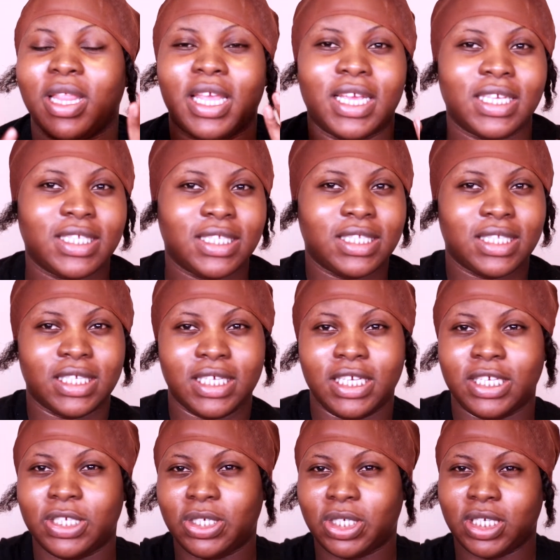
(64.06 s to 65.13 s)
be like
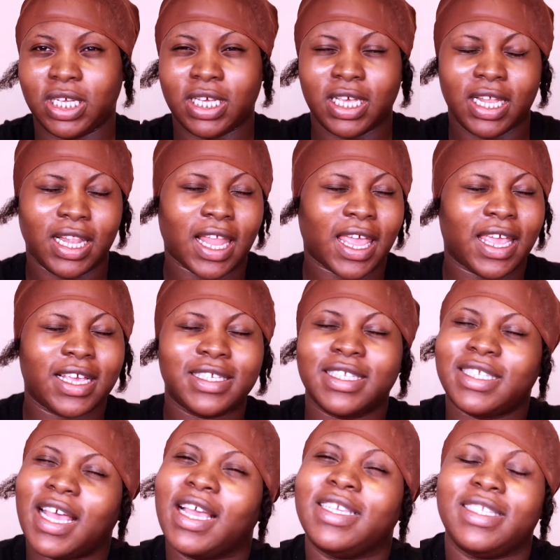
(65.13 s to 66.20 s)
sleek, chic, and like
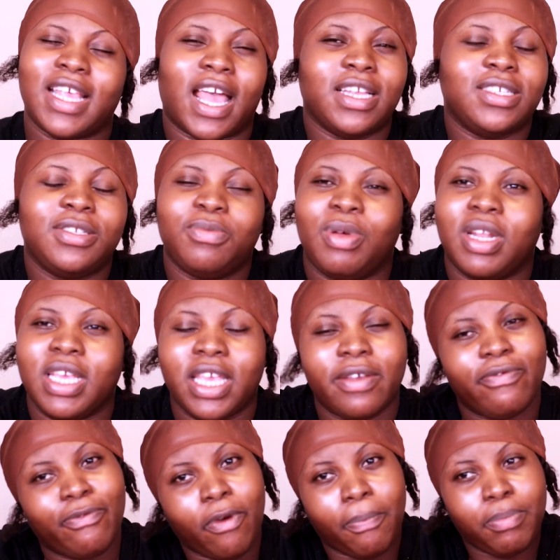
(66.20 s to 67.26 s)
sex. I just want to
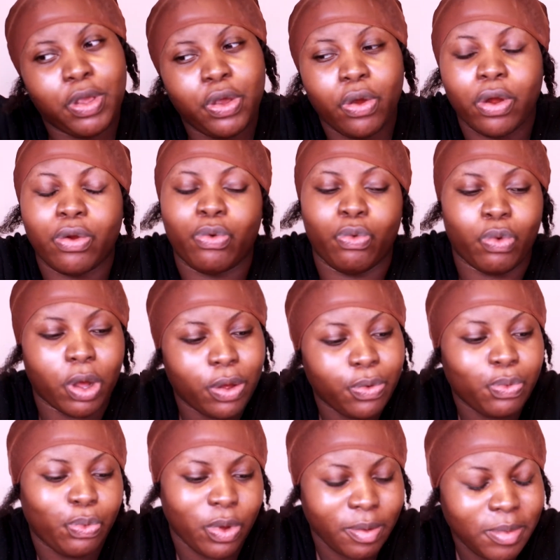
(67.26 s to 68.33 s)
give pure
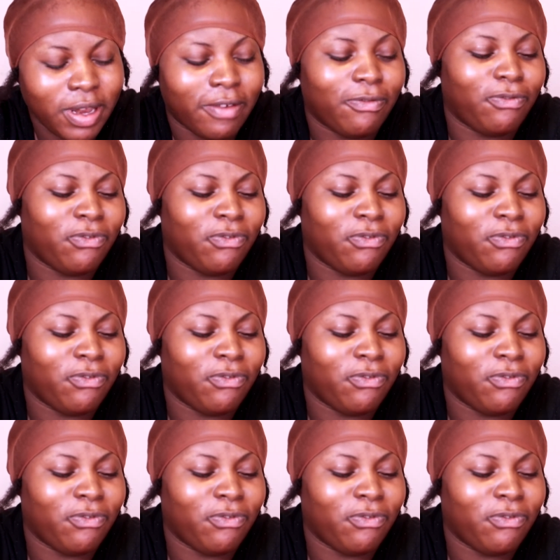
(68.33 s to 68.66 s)
grown woman